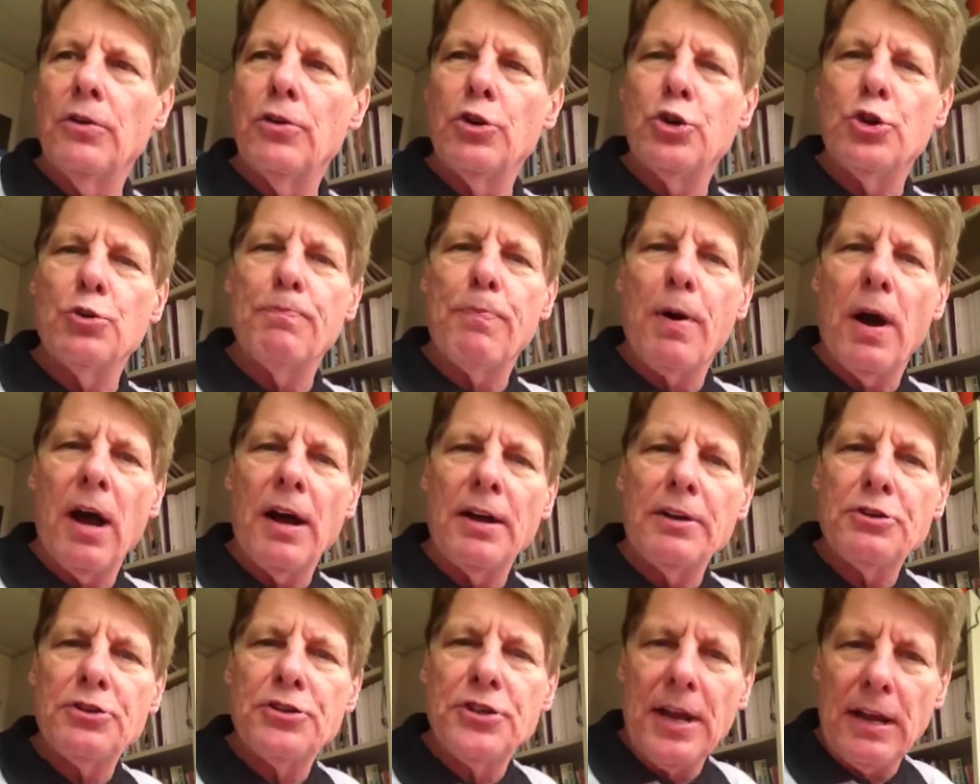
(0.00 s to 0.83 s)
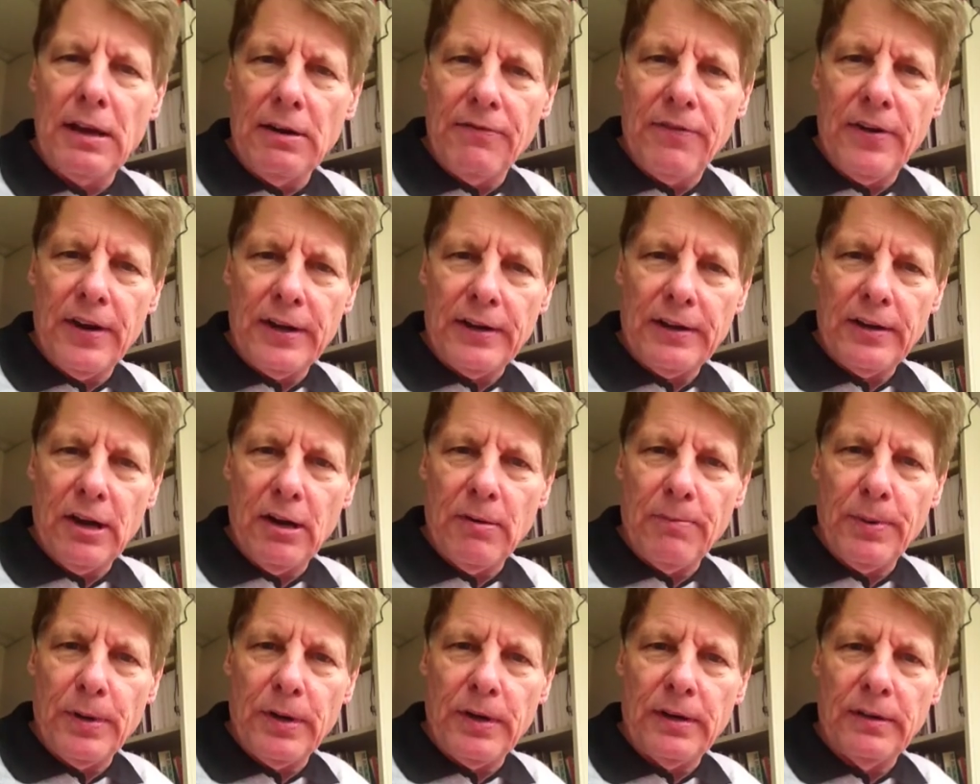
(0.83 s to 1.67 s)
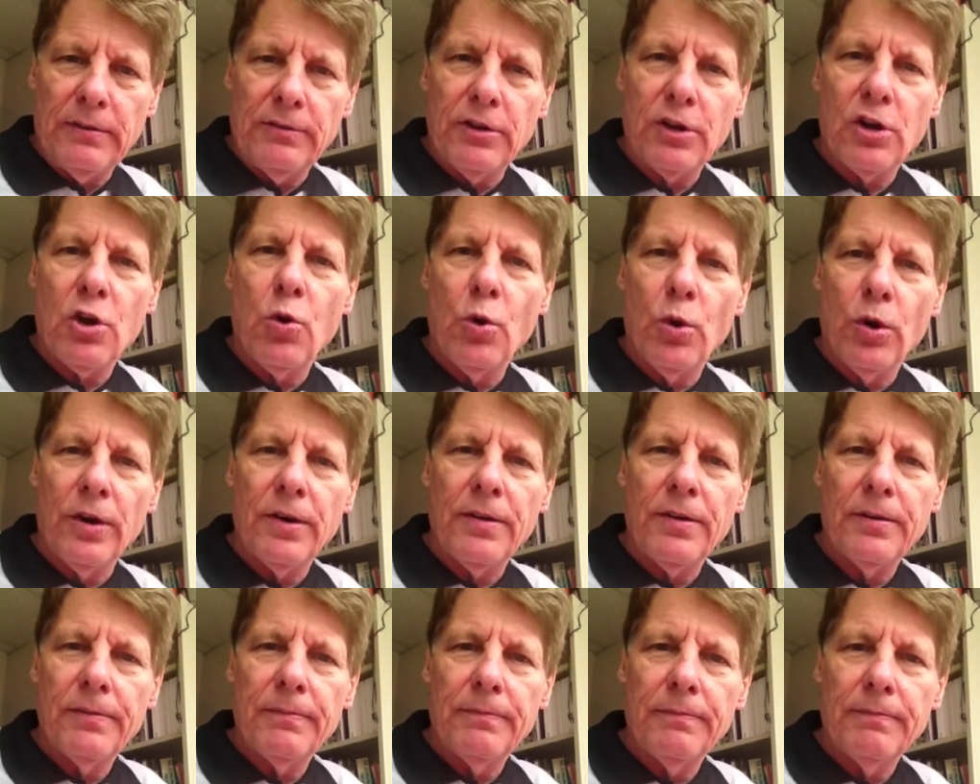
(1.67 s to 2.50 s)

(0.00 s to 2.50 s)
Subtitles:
DuPont Cellophane Company to court,